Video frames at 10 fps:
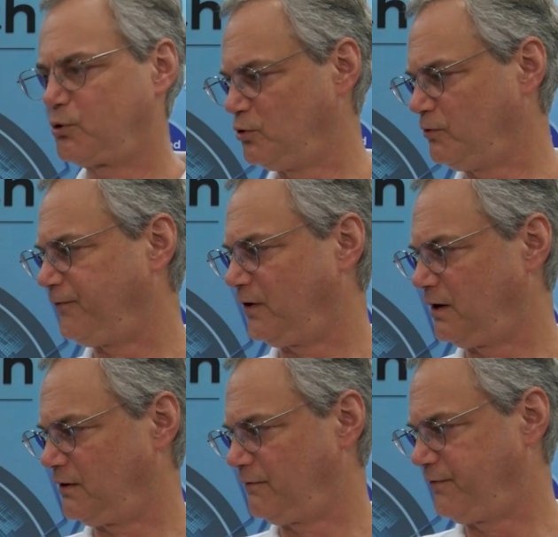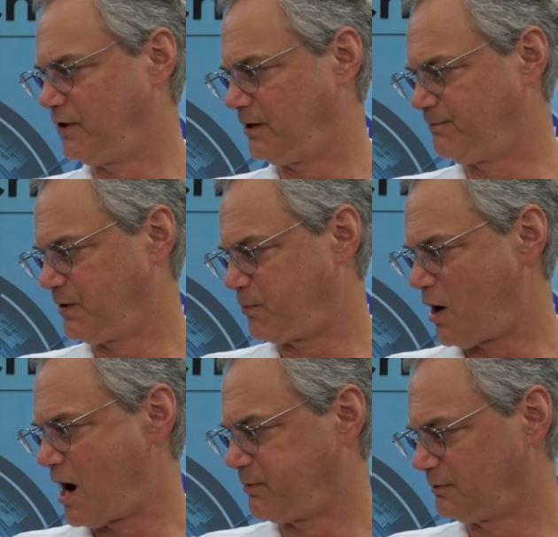proof of the
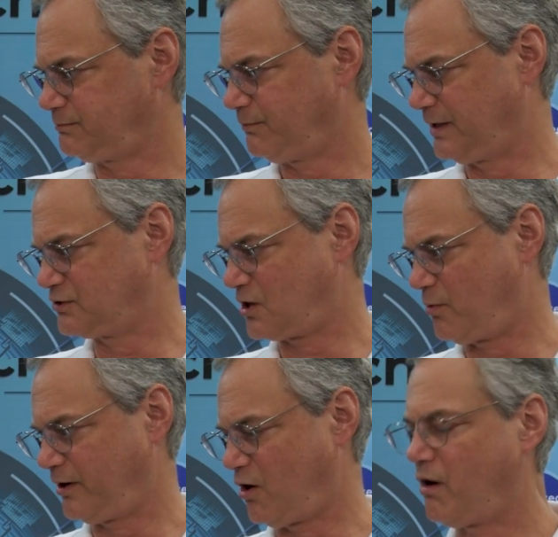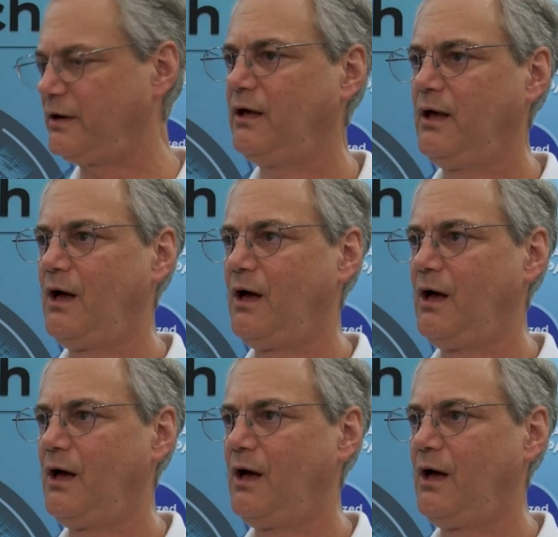problem that's going on.